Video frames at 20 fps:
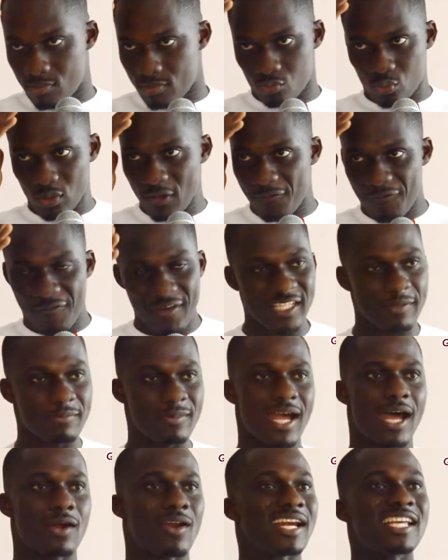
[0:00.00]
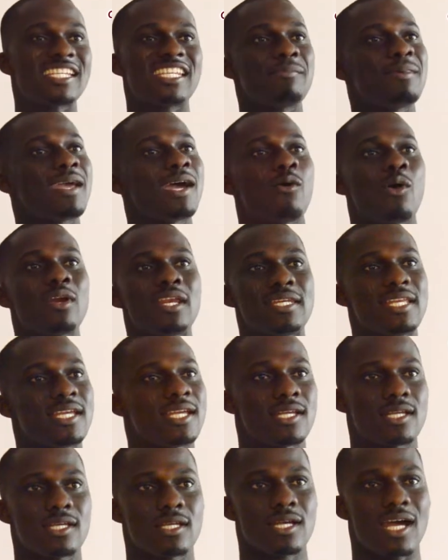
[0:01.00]
For the first year, I say be a holiday
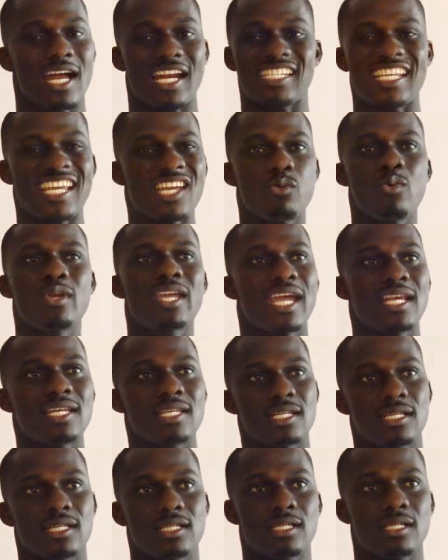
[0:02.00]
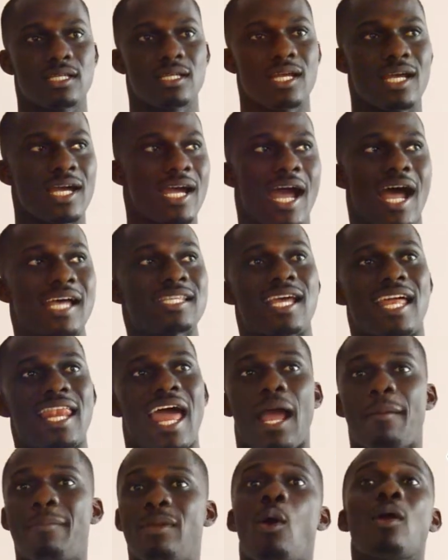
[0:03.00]
and I say weekend.
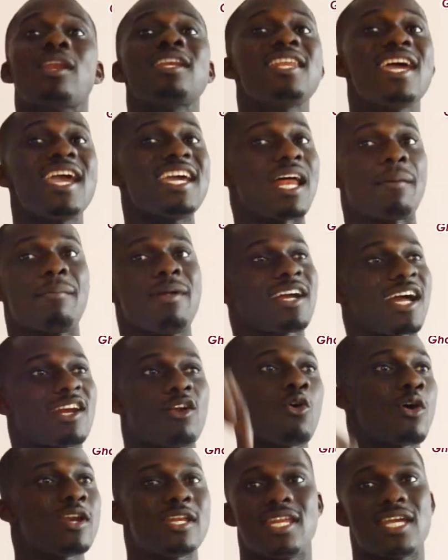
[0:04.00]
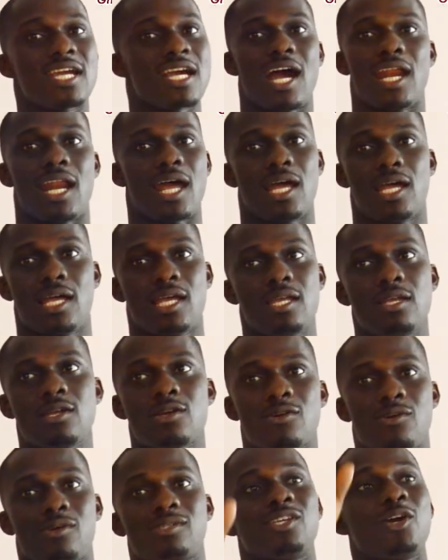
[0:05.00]
I mean holiday in America, not holiday in Ghana.
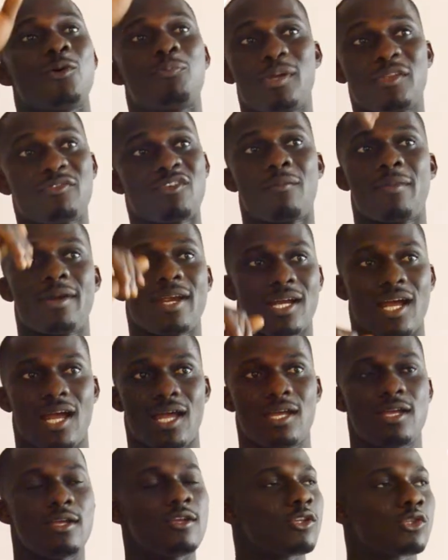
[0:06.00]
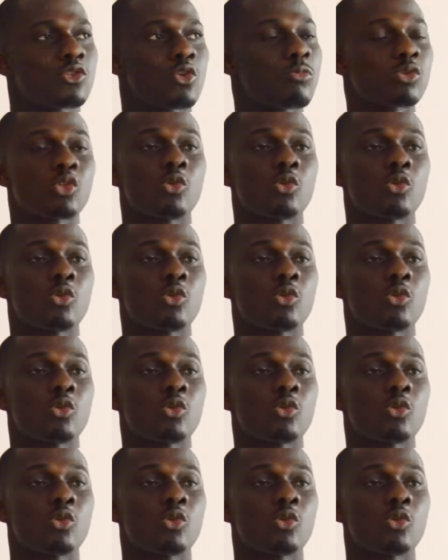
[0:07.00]
Because they operate from America. So